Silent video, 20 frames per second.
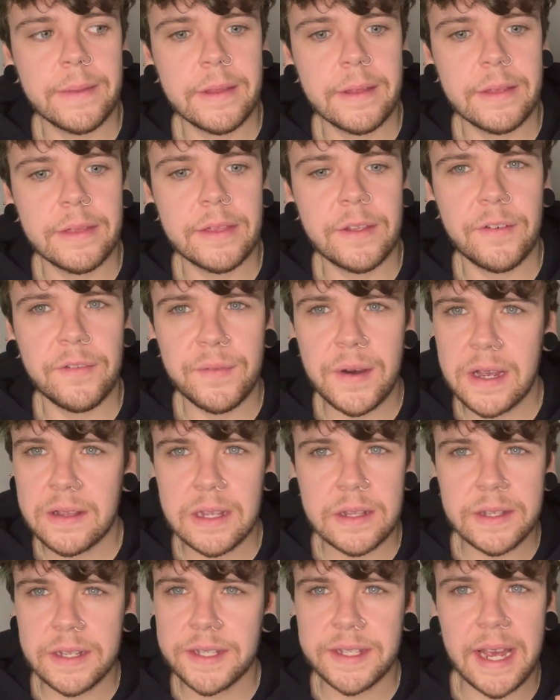the fact
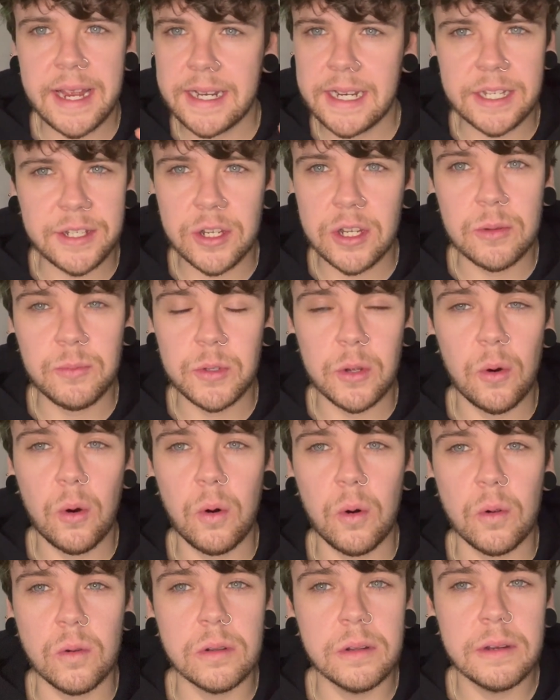that there's any terps at
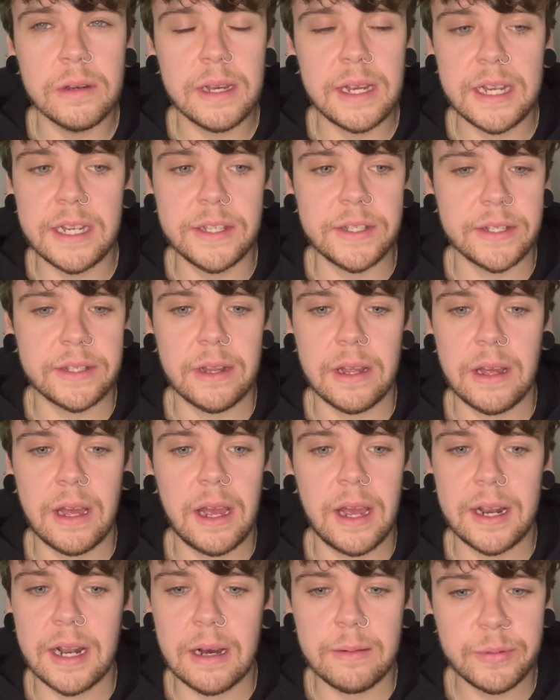all is
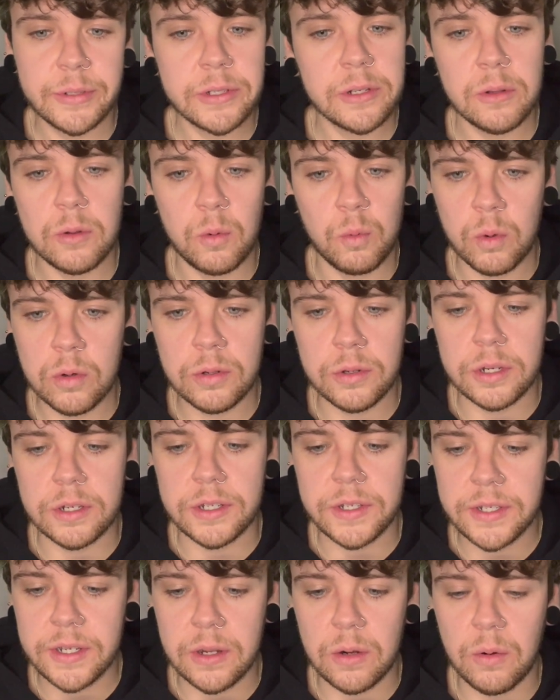an absolute wonder.
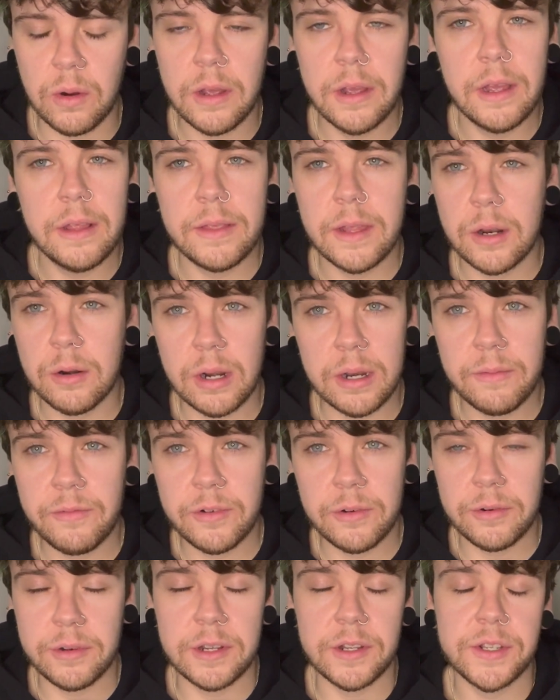So the
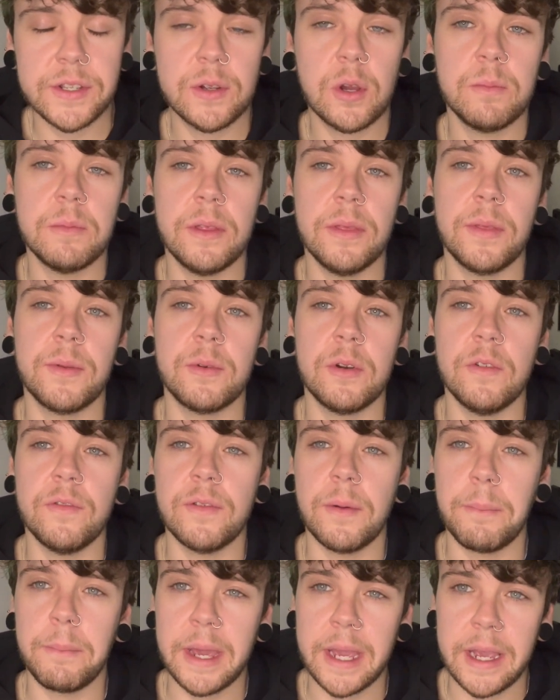grapefruitness coming through for
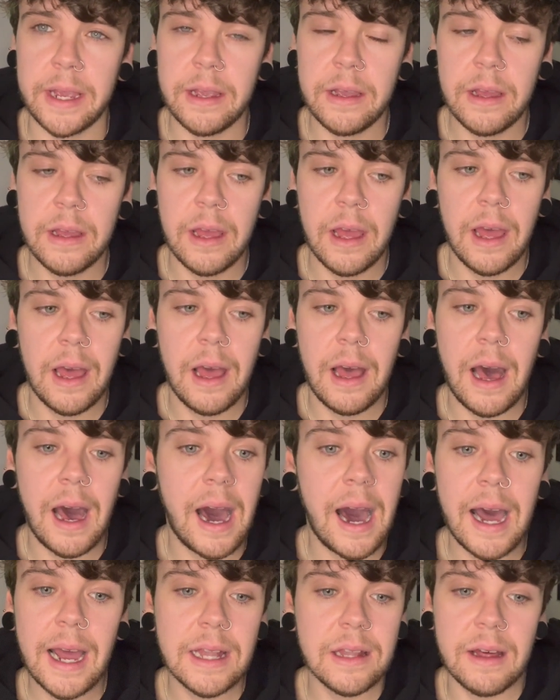me,
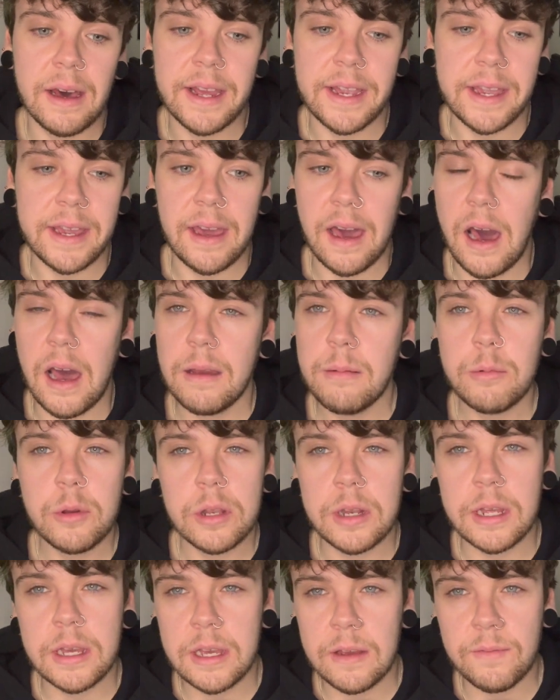I like it. I'm going
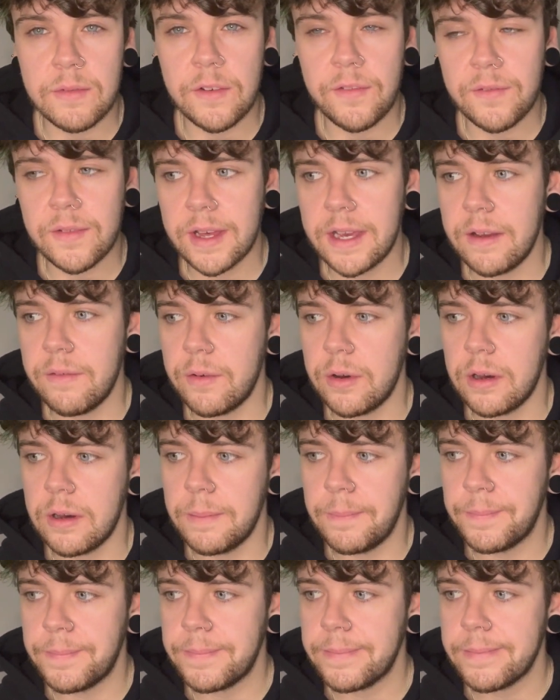to give the flavour,
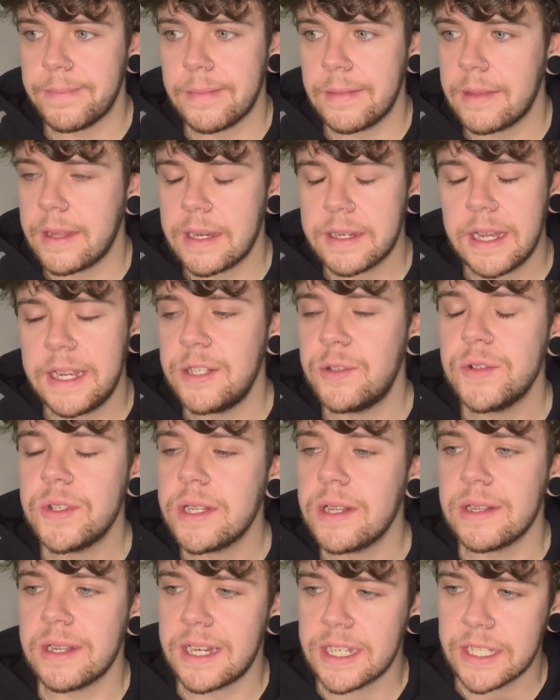like, it
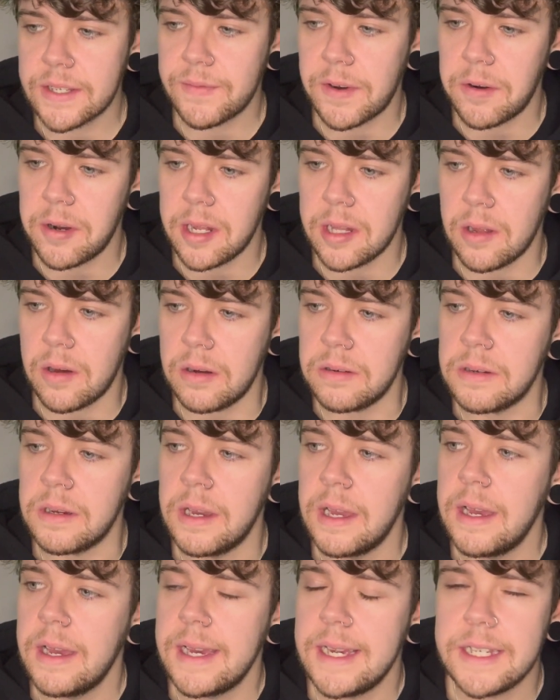doesn't last very long.
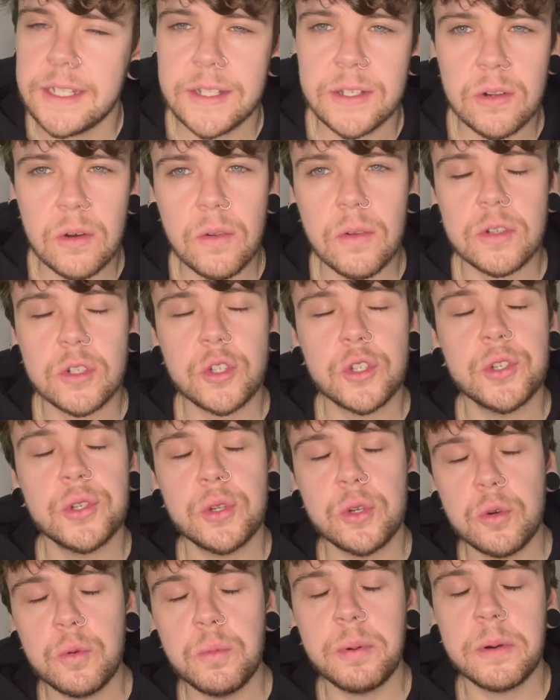It's not
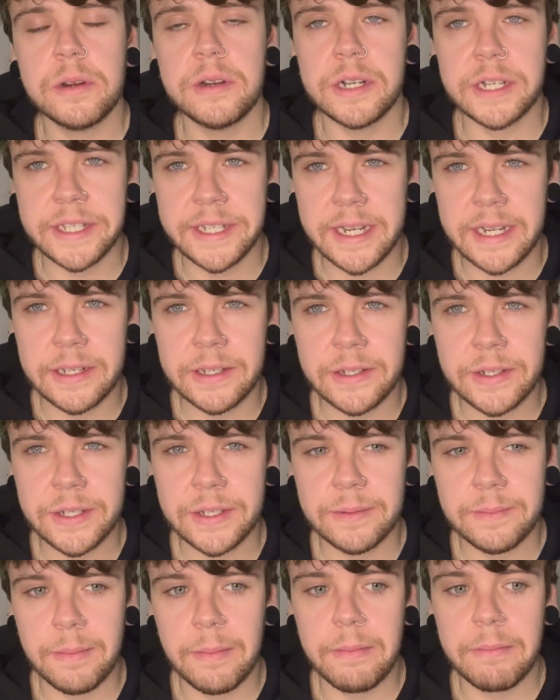super intense,
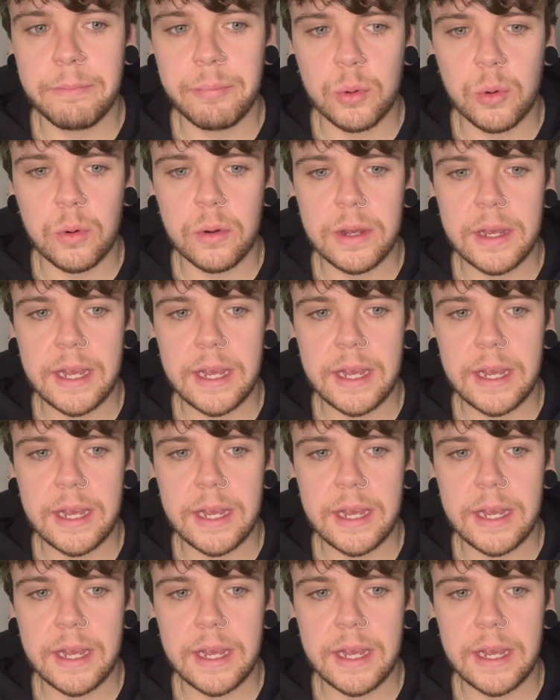but